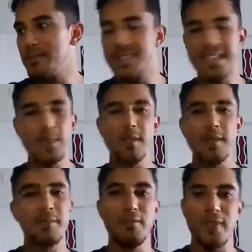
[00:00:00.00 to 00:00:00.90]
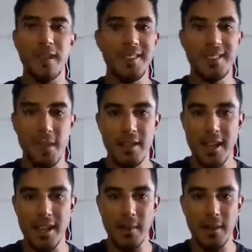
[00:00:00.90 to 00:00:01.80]
seemed to be friendly to me
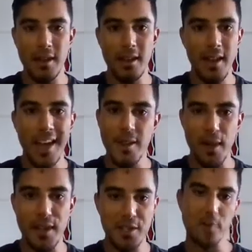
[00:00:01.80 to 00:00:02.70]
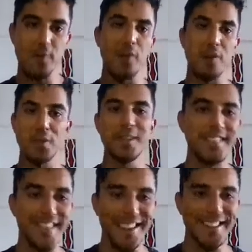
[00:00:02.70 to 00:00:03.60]
and like me anyway. So of course, what
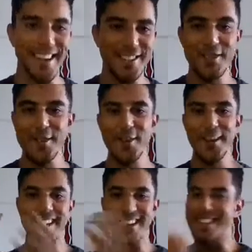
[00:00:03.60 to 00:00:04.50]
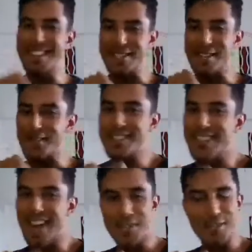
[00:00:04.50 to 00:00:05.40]
does the nice guy do? He clings to her. He
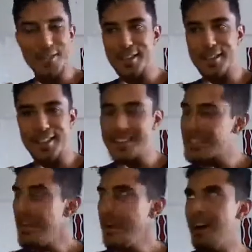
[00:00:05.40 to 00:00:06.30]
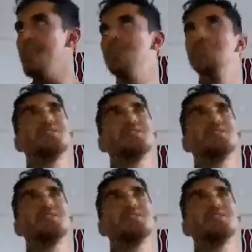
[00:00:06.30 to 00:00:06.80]
attaches to her. He thinks, oh,